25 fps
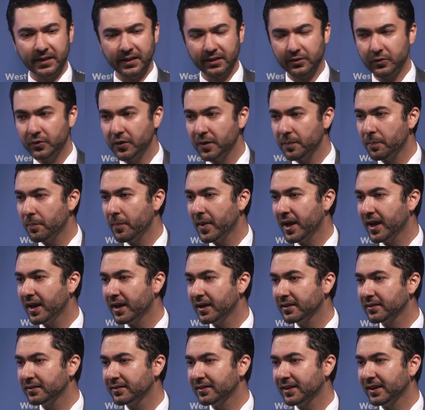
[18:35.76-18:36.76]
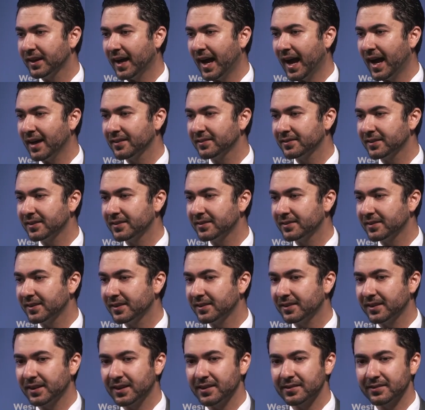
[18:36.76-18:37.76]
equipments and assets
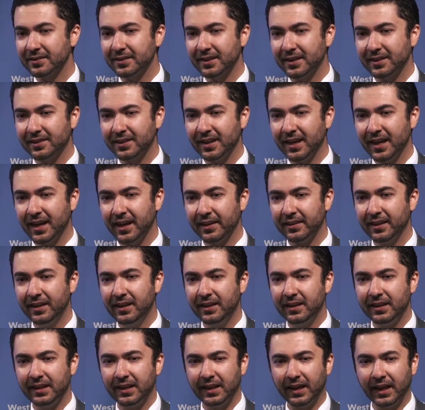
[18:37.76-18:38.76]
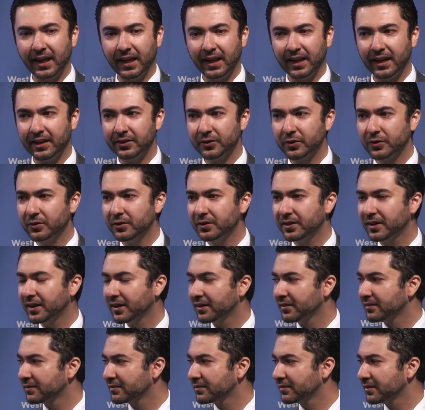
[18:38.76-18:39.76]
and things like that, and you
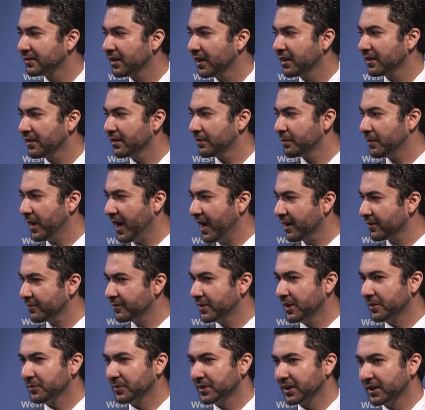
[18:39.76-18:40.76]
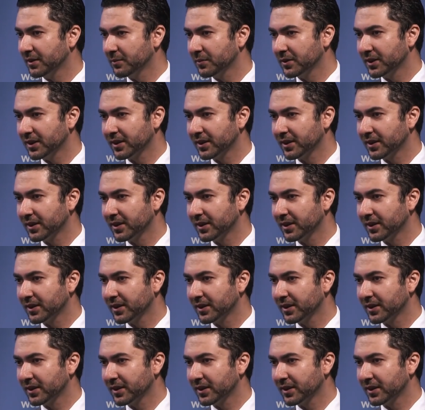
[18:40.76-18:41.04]
couldn't take it back from them.